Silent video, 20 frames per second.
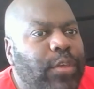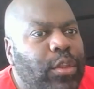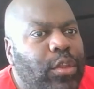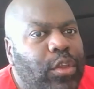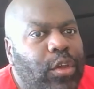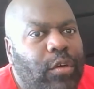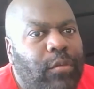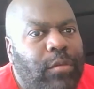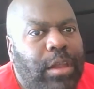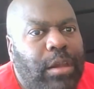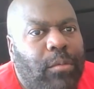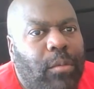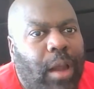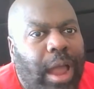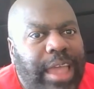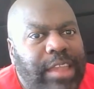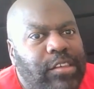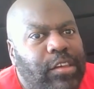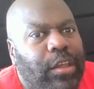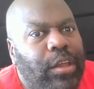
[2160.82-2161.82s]
you do it
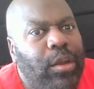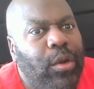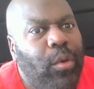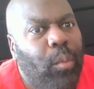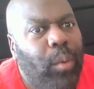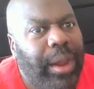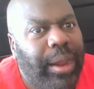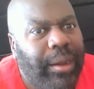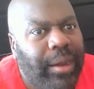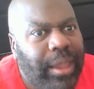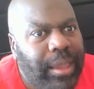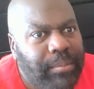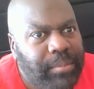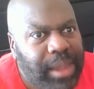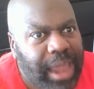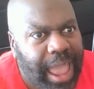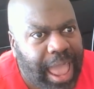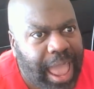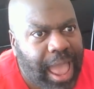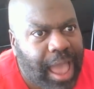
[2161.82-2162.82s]
right, you're going to wear
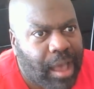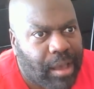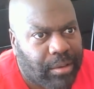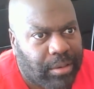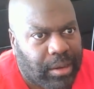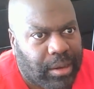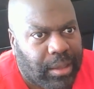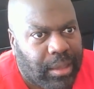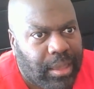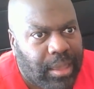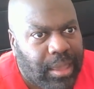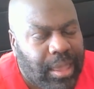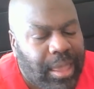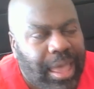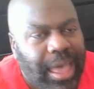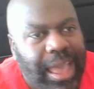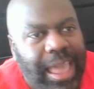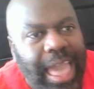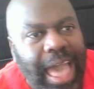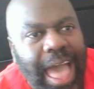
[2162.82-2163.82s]
him down.
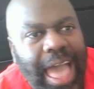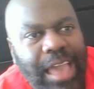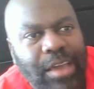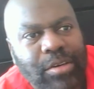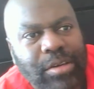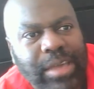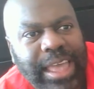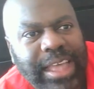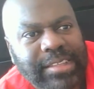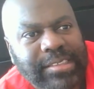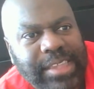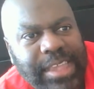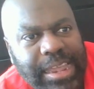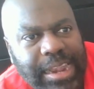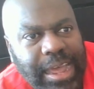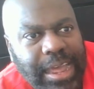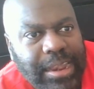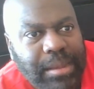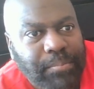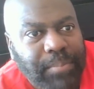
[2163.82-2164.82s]
A guy who gets
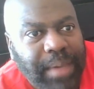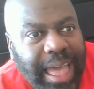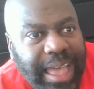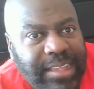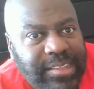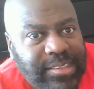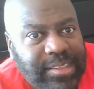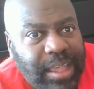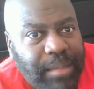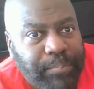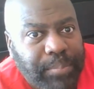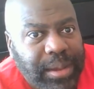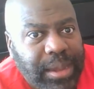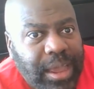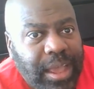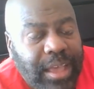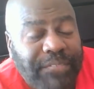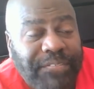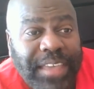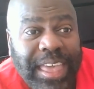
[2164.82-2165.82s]
hit on the bicep
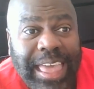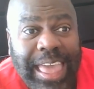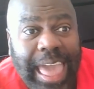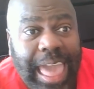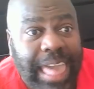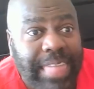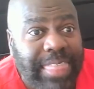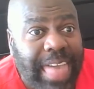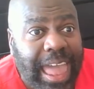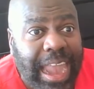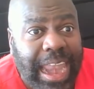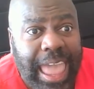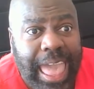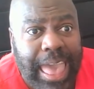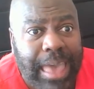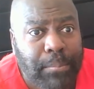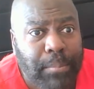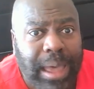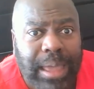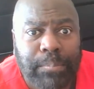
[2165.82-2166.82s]
enough, hey, that
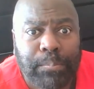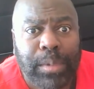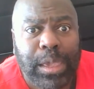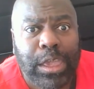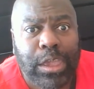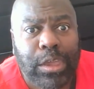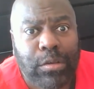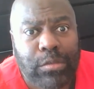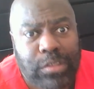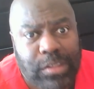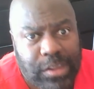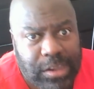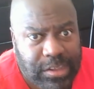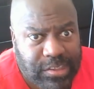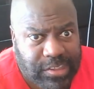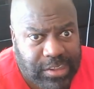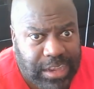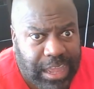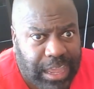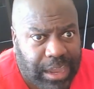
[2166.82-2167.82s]
hand might be
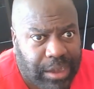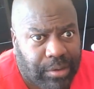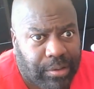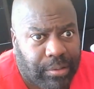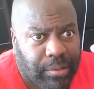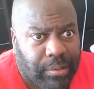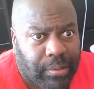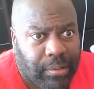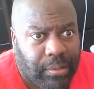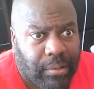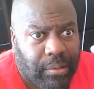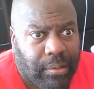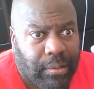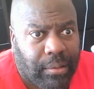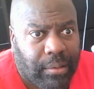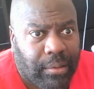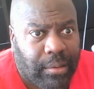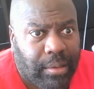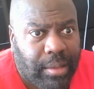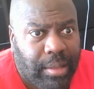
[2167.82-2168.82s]
useless later.
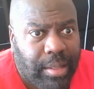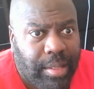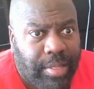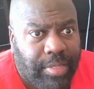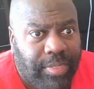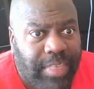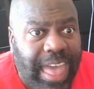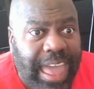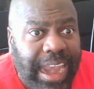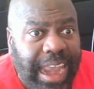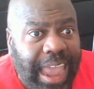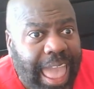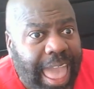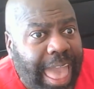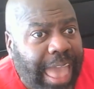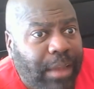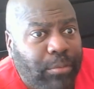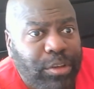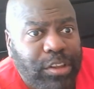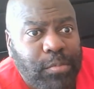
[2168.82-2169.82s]
That
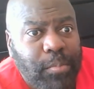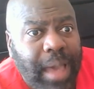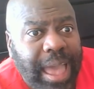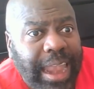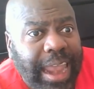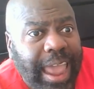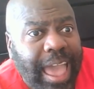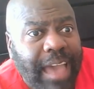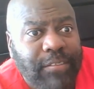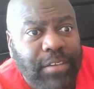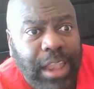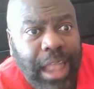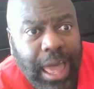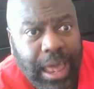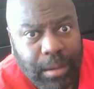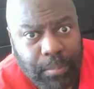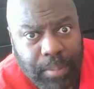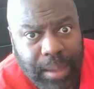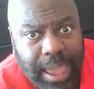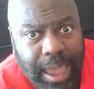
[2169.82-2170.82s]
hand, which might have a
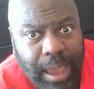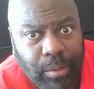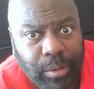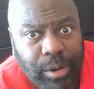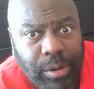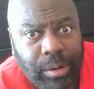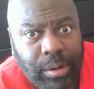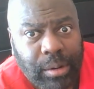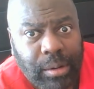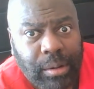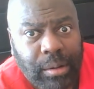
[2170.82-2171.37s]
lot of power,